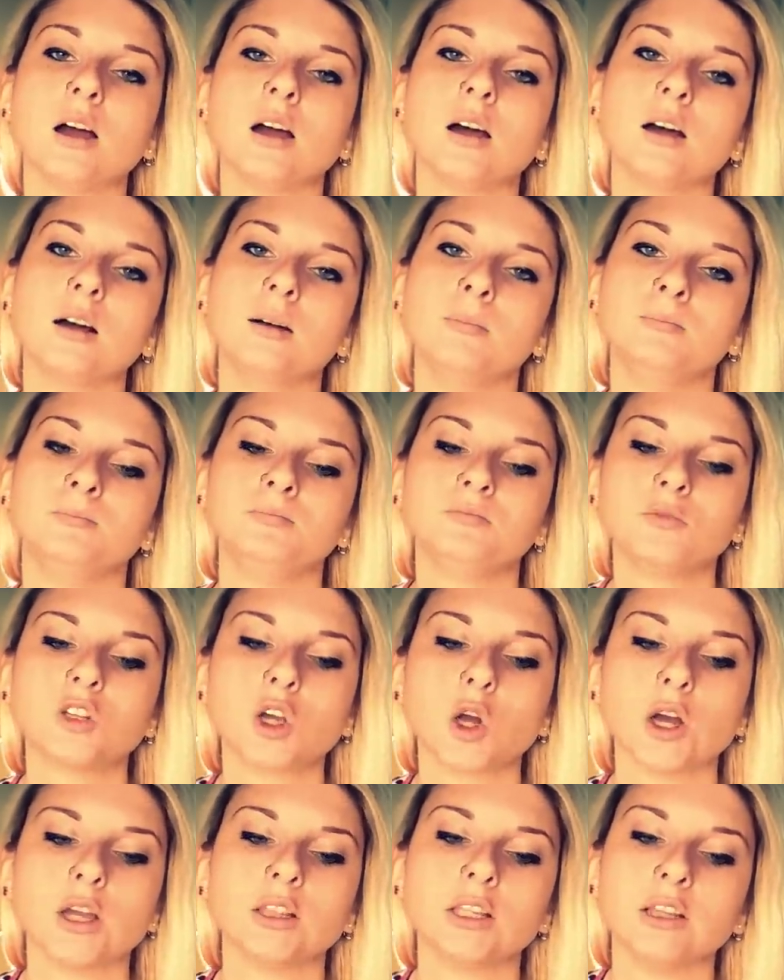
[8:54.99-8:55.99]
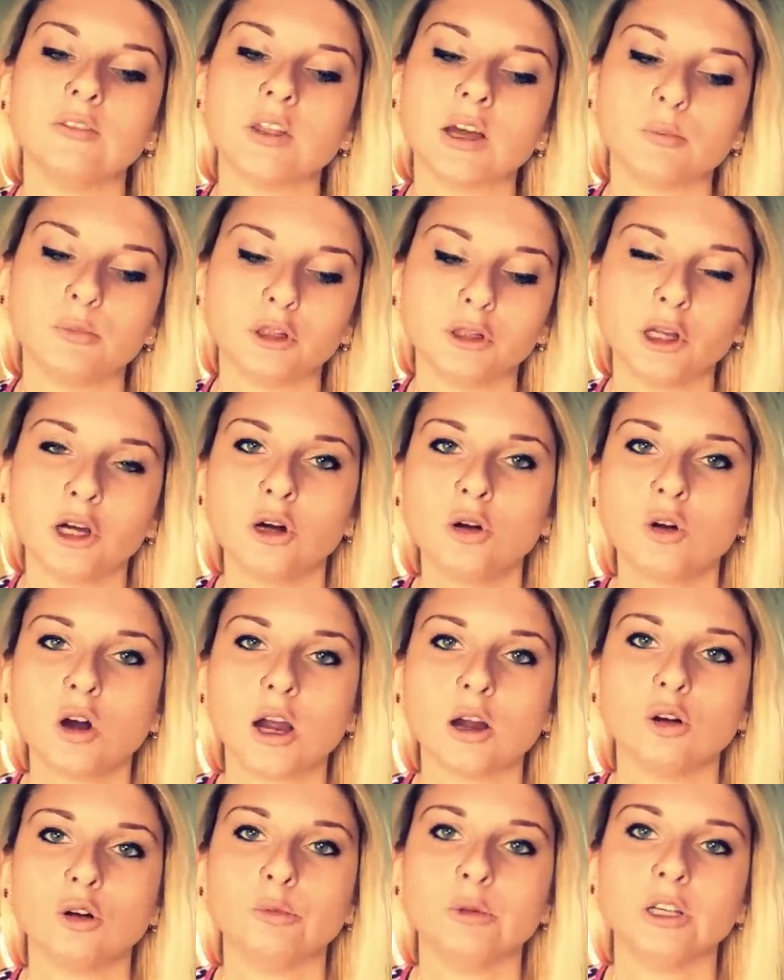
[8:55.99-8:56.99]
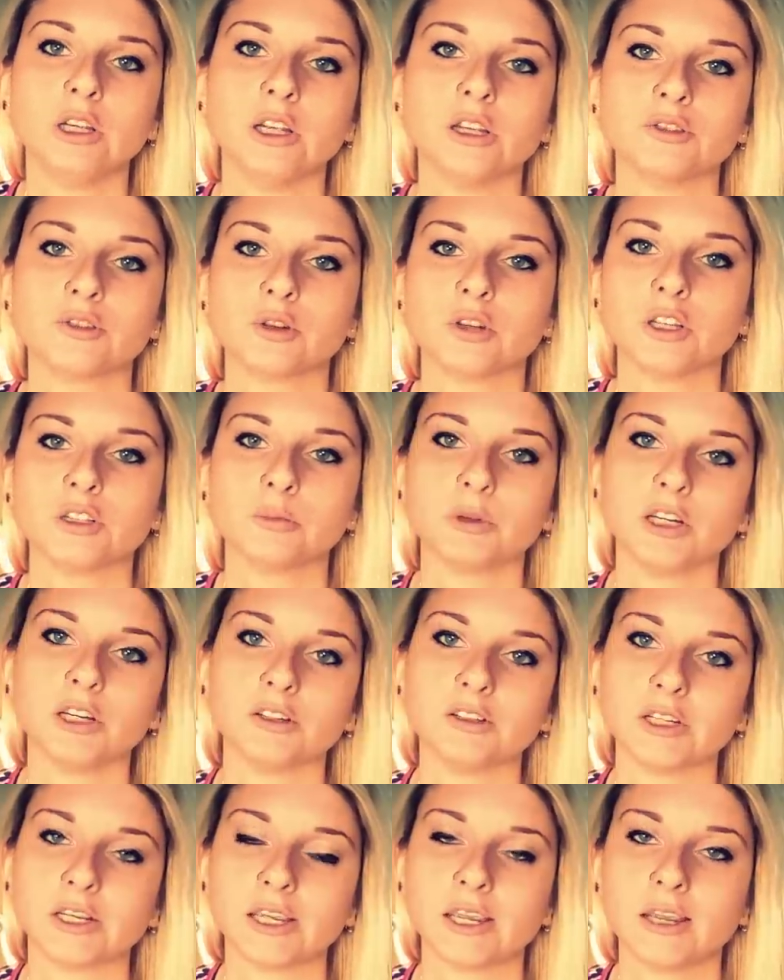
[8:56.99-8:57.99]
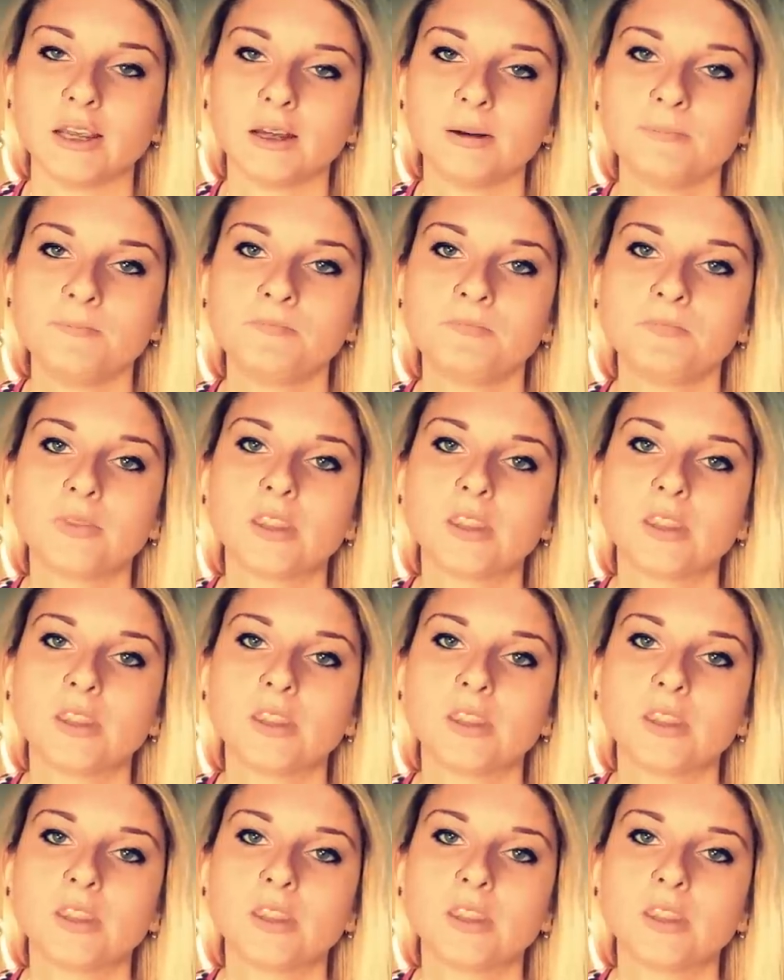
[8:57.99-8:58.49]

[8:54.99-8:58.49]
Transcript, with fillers: Go ahead and leave that below. I will be answering as many as I can,